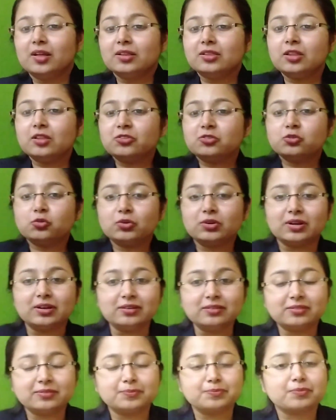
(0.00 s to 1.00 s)
now
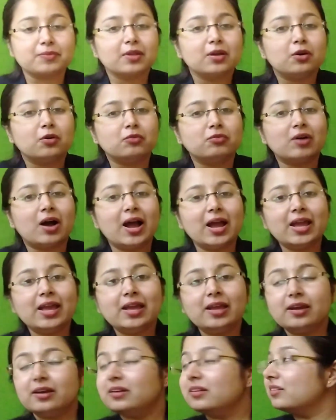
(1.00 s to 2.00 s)
students,
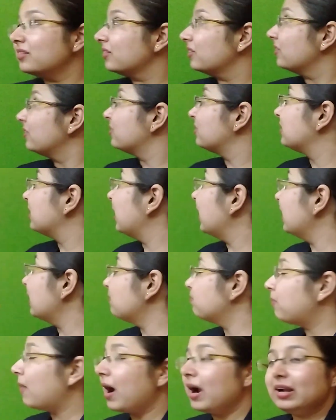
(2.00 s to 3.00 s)
why
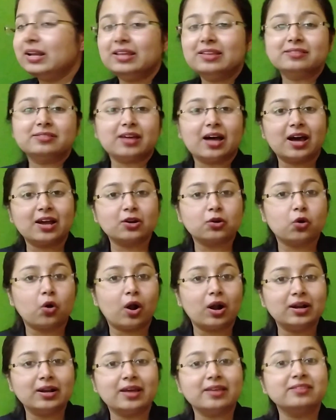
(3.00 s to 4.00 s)
state parties are
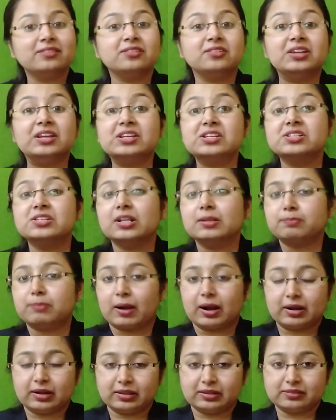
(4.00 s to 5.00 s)
called as regional
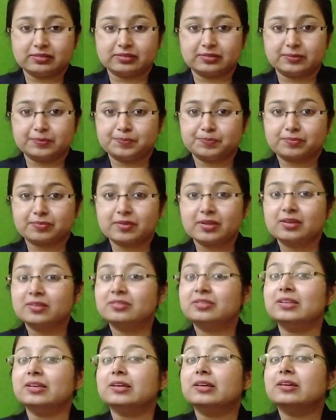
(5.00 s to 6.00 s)
parties?
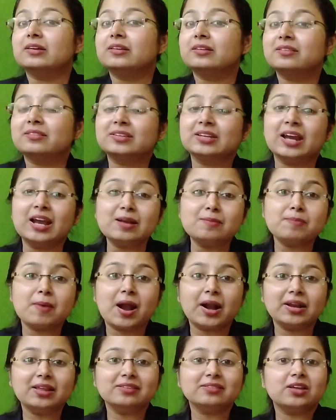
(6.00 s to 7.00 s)
See, state
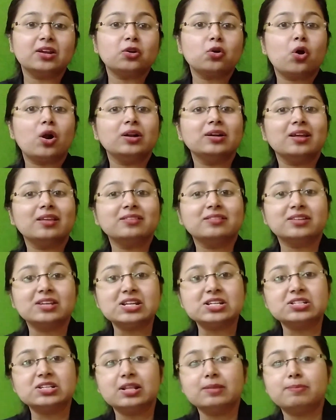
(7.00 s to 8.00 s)
parties are called as
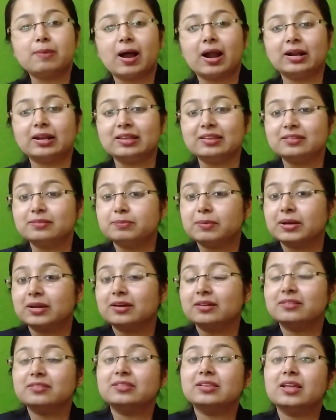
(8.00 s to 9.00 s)
regional parties
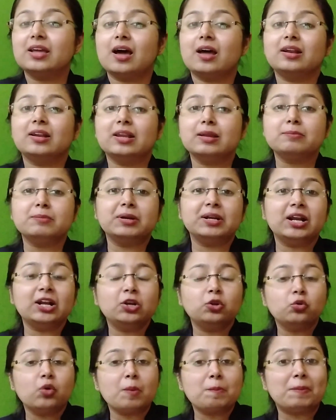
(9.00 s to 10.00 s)
because they are
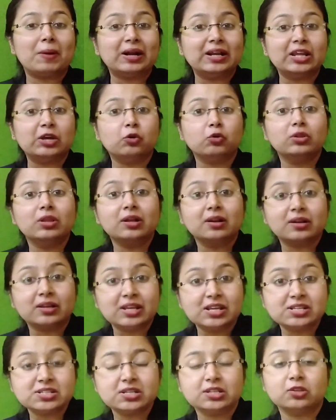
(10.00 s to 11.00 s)
limited to a particular
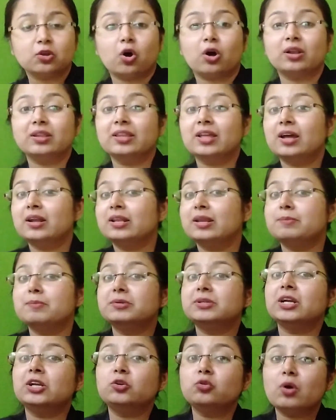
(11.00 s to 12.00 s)
region or they are
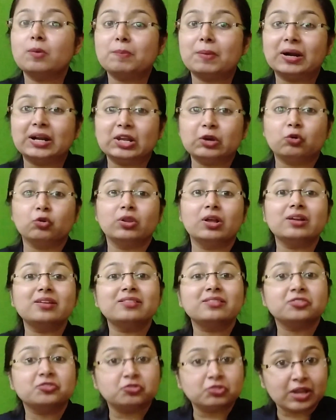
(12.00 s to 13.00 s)
limited to a particular
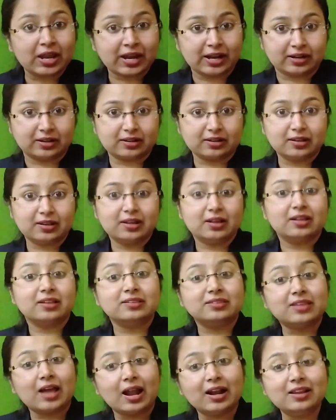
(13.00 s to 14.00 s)
state.
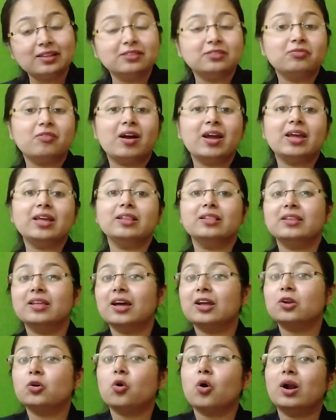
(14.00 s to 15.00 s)
That is why they
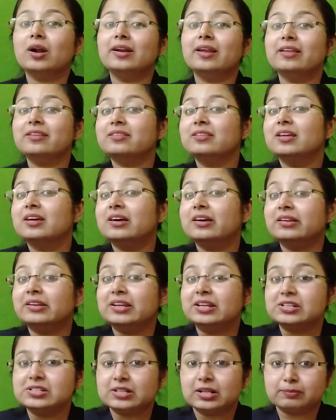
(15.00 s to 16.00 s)
are called as
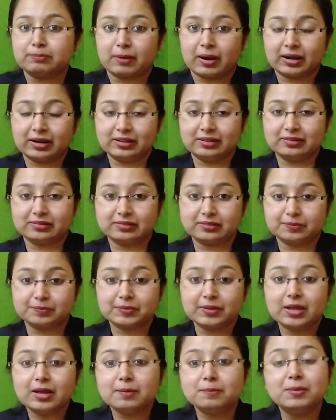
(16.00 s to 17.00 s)
regional parties,
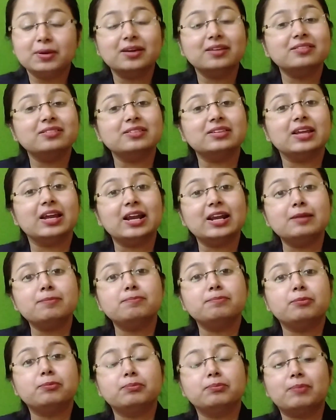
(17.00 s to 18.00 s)
because state
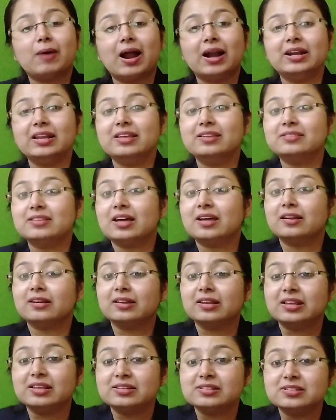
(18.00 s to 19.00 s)
parties are
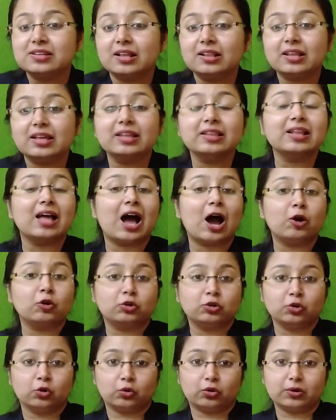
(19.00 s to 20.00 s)
regional in
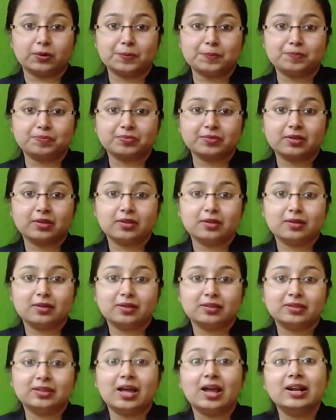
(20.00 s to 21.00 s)
outlook.
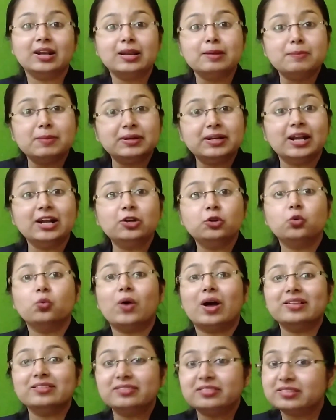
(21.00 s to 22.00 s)
They are limited to
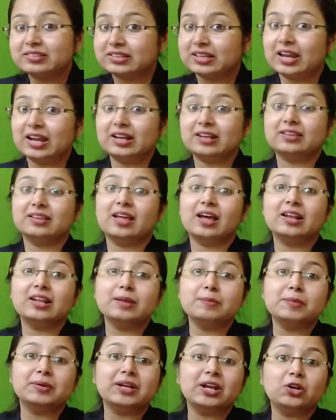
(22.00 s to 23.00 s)
one state, they are
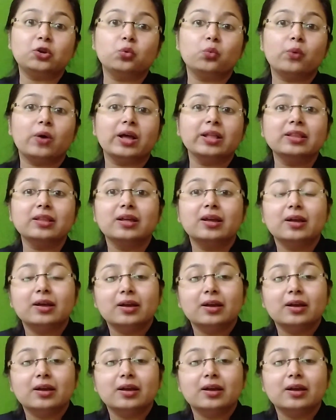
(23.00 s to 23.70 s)
limited to one